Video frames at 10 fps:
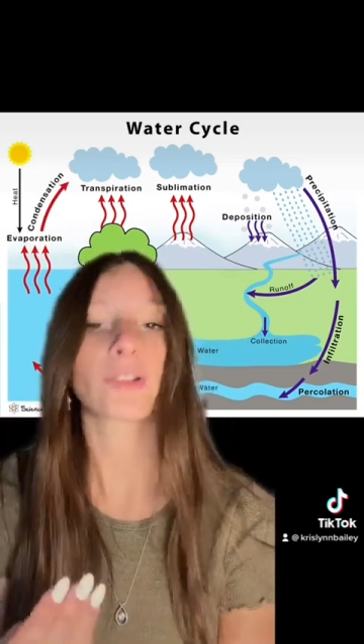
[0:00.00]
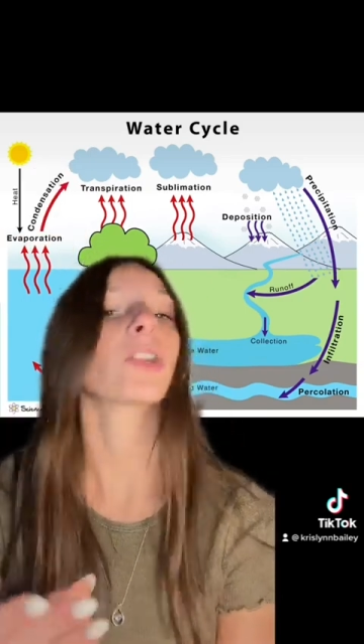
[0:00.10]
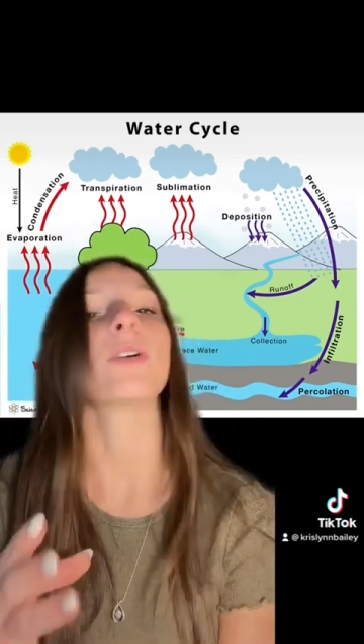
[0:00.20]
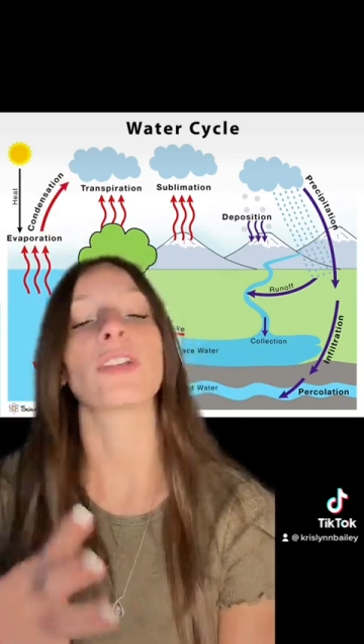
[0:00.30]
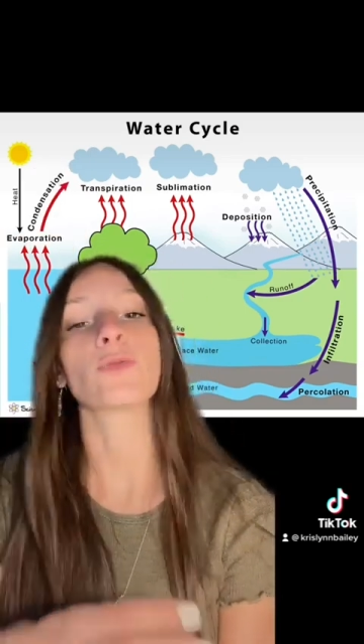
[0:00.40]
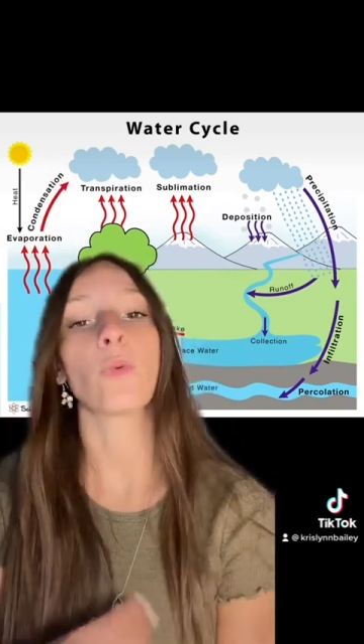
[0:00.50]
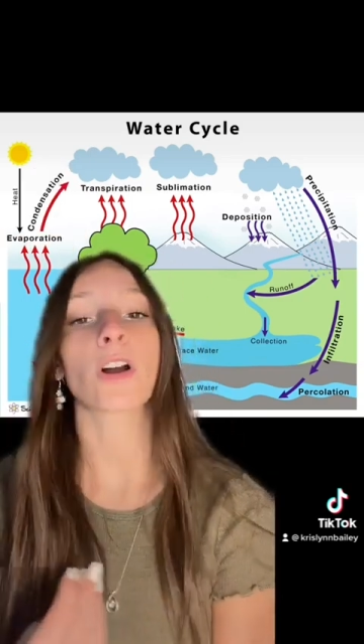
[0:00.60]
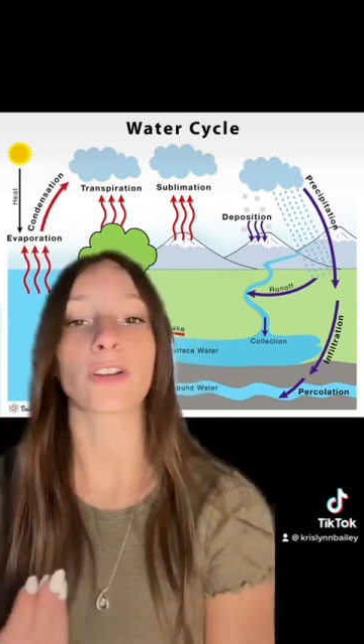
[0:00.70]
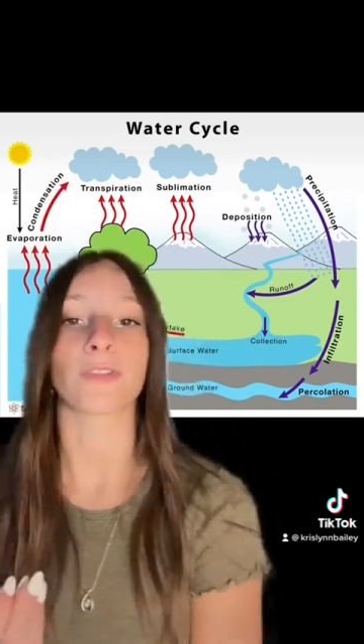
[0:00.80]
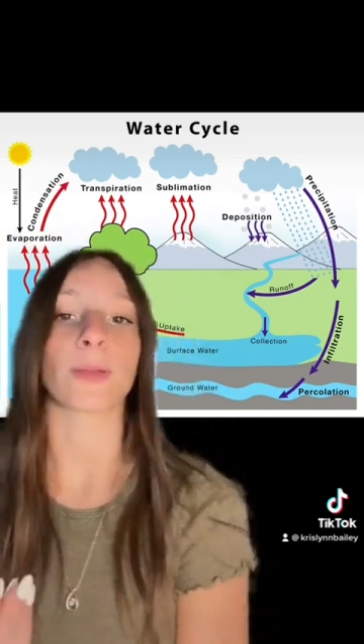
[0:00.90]
So it is
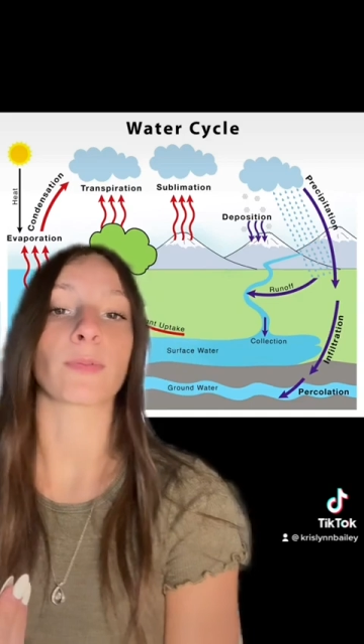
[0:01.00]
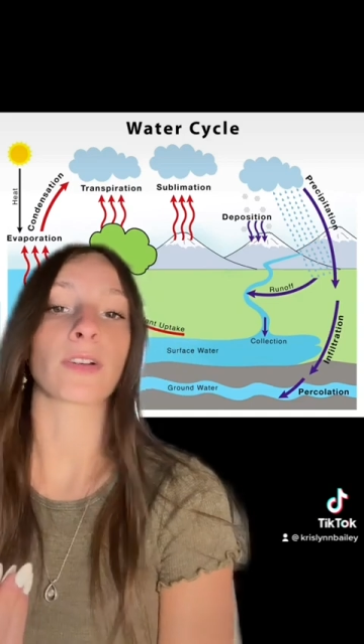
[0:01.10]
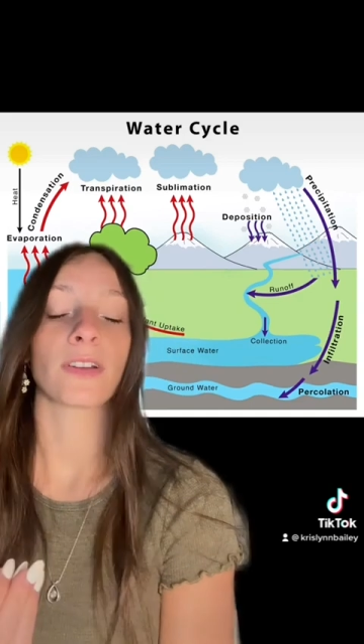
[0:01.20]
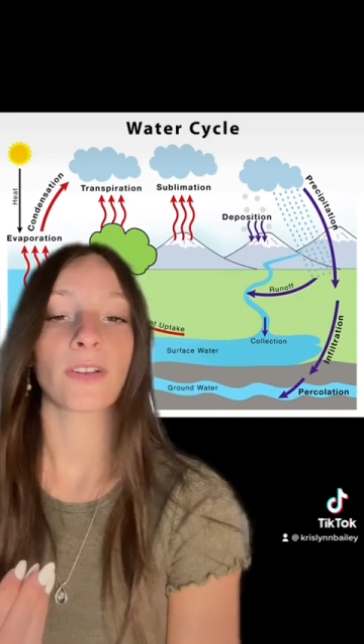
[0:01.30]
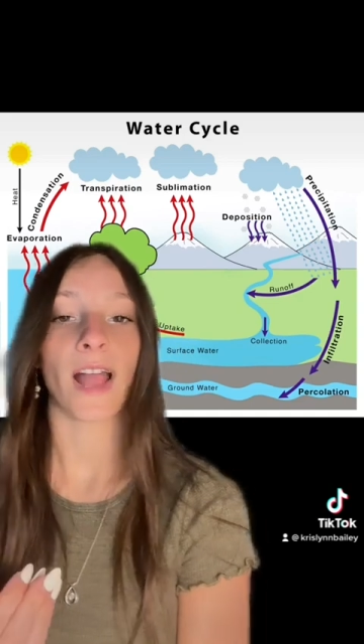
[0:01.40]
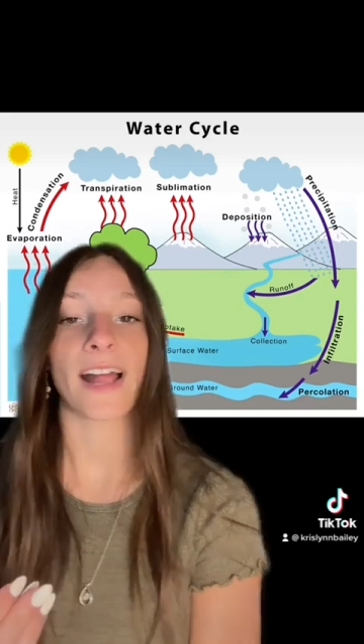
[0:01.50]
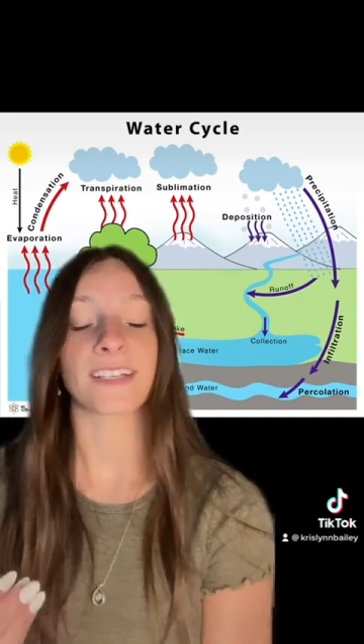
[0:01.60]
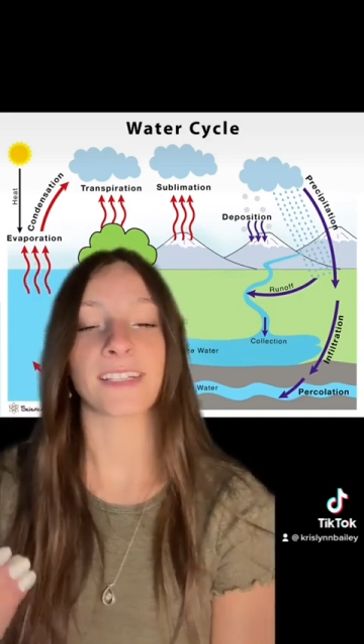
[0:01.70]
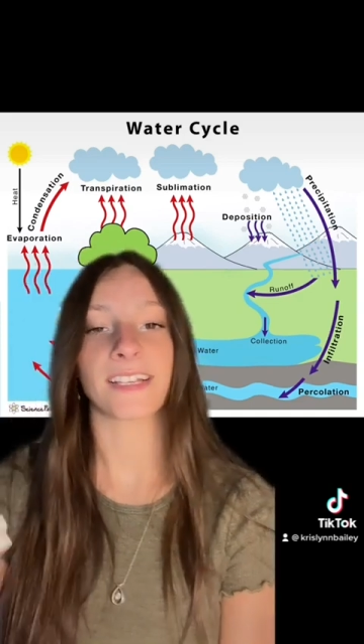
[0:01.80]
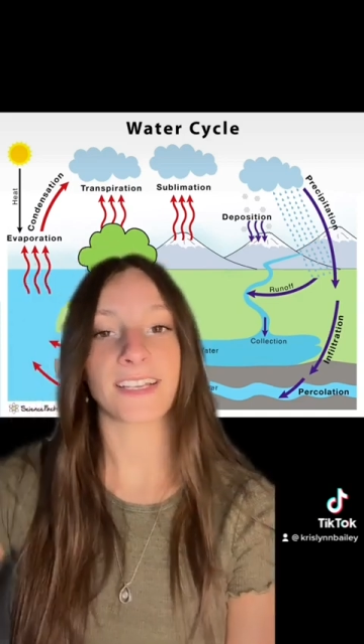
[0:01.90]
water vapor as
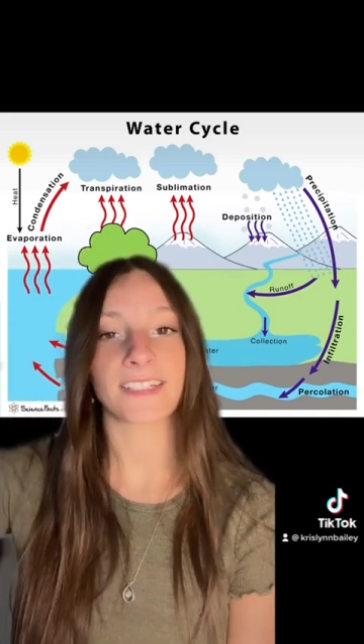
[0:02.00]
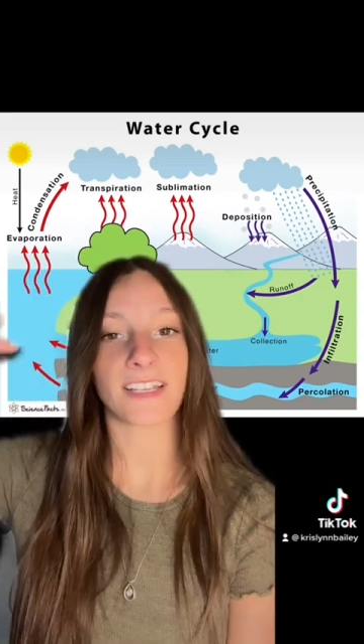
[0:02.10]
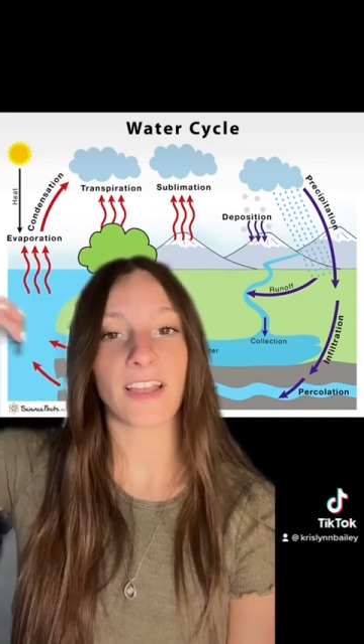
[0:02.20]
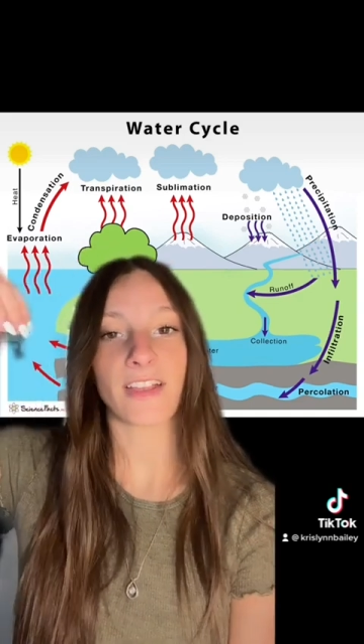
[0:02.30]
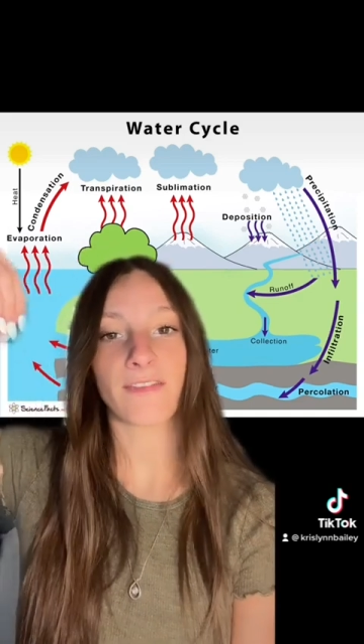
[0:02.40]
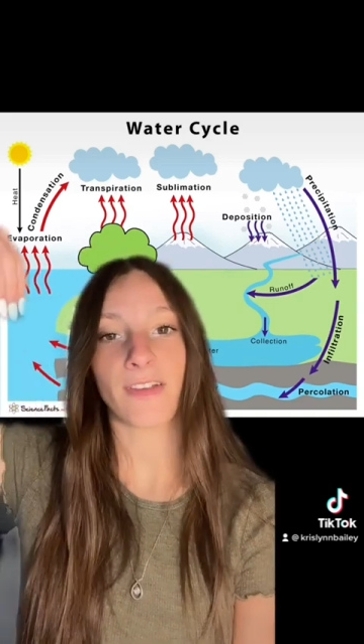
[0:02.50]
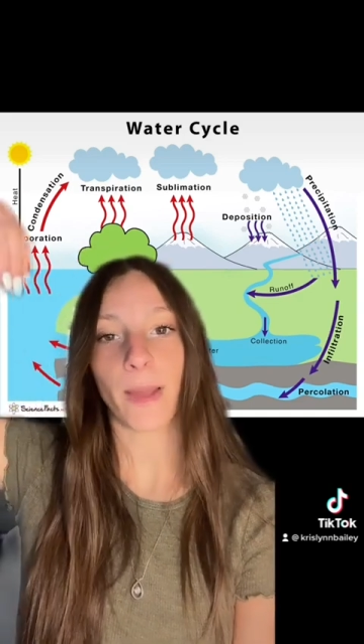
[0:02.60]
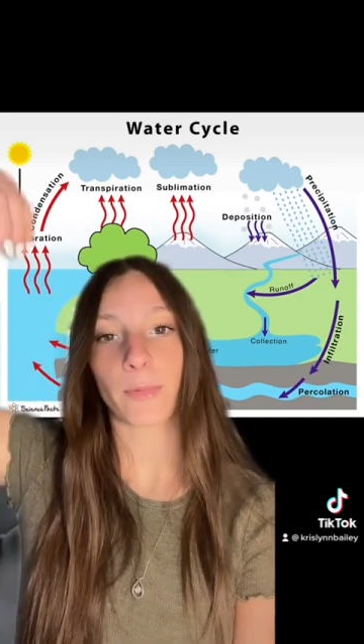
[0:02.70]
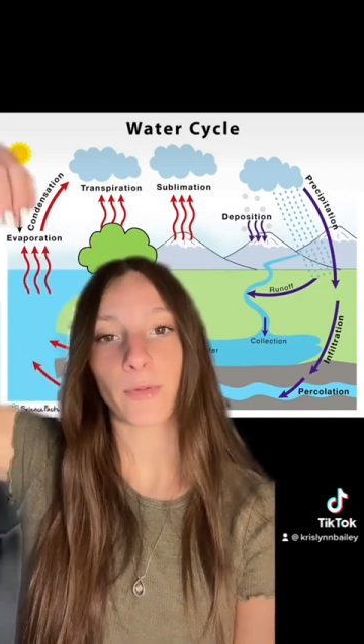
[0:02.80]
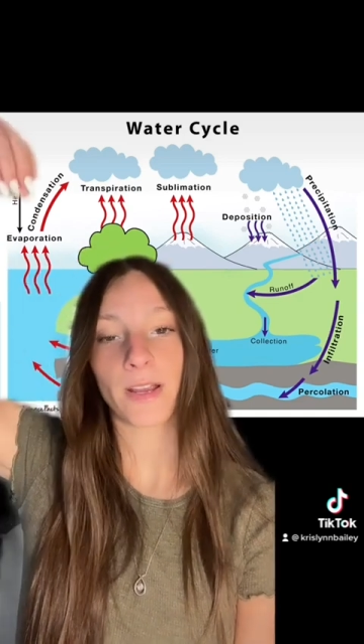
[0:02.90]
it is
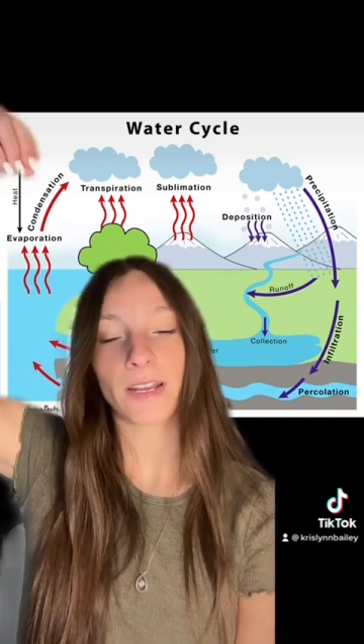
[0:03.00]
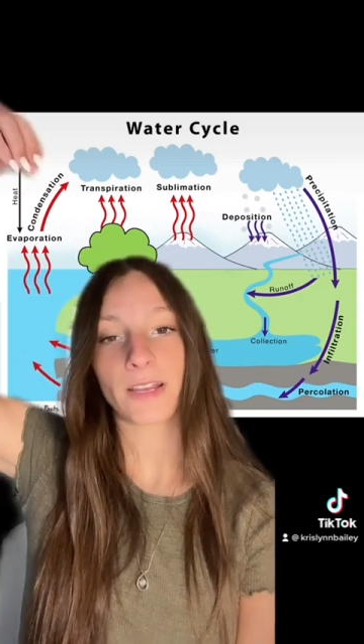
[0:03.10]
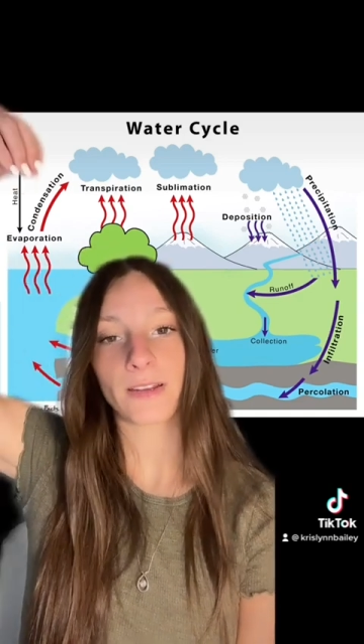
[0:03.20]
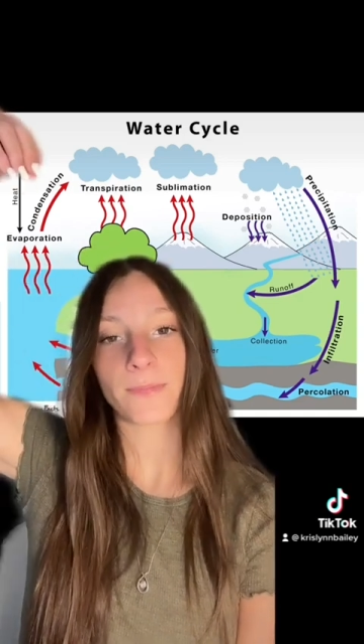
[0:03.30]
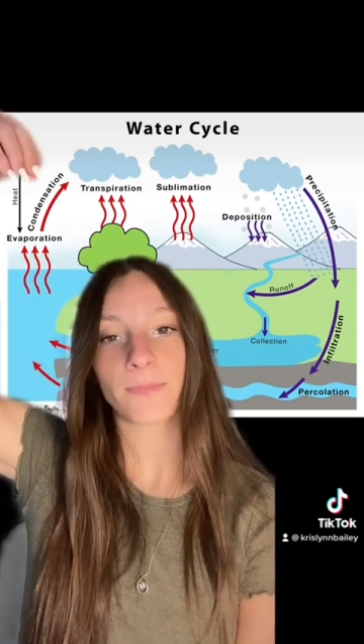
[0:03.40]
evaporating